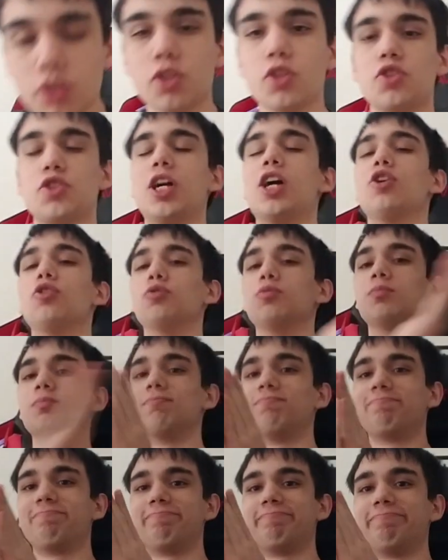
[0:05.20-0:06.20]
So,
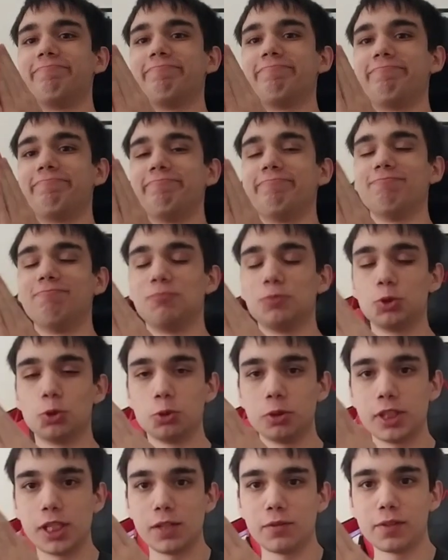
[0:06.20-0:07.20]

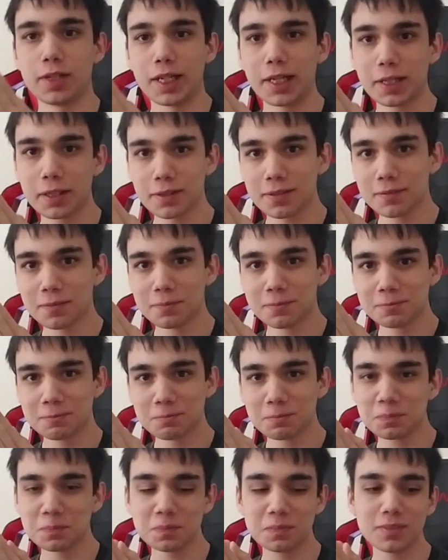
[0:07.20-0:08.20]
good evening.
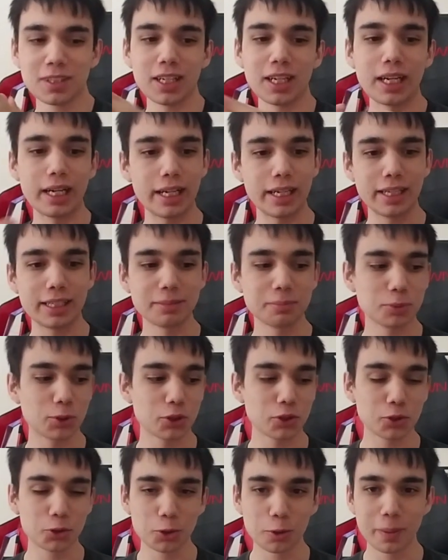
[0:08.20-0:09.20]
I am
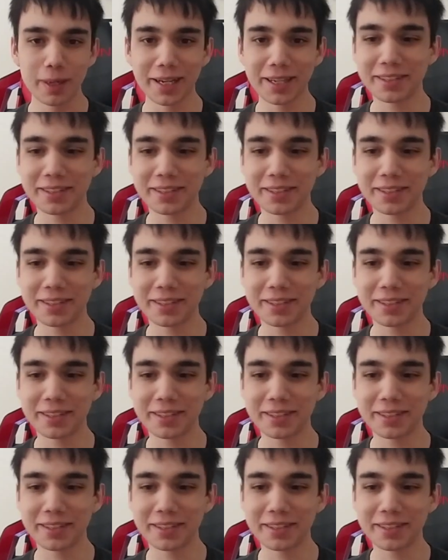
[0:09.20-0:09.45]
welcome to a